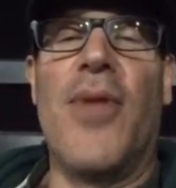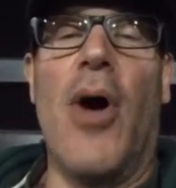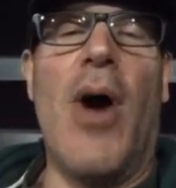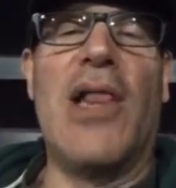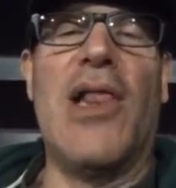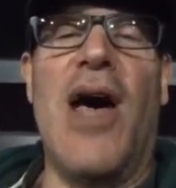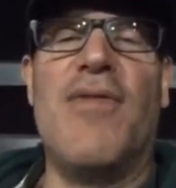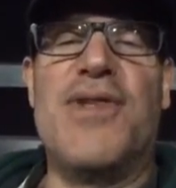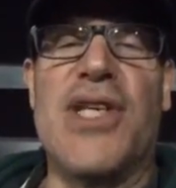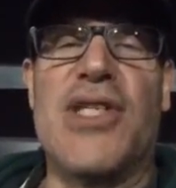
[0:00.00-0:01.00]
Oh, I
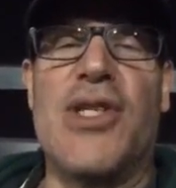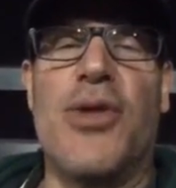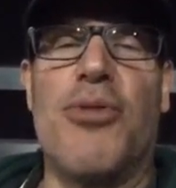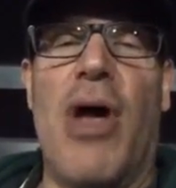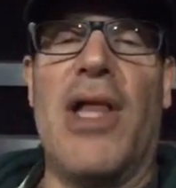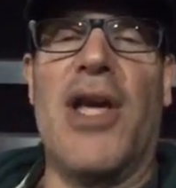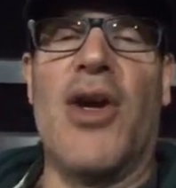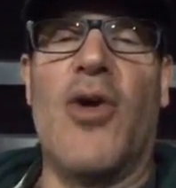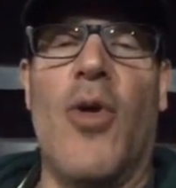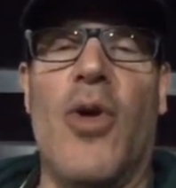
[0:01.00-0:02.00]
love 63. I like
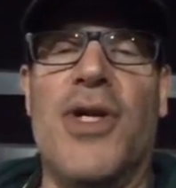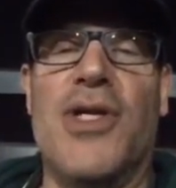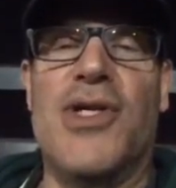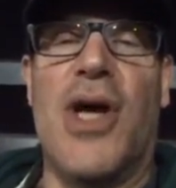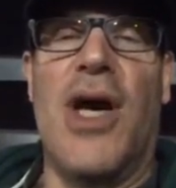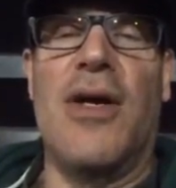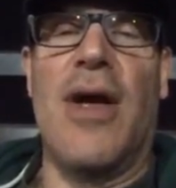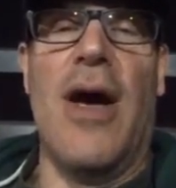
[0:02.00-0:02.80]
it cold inside.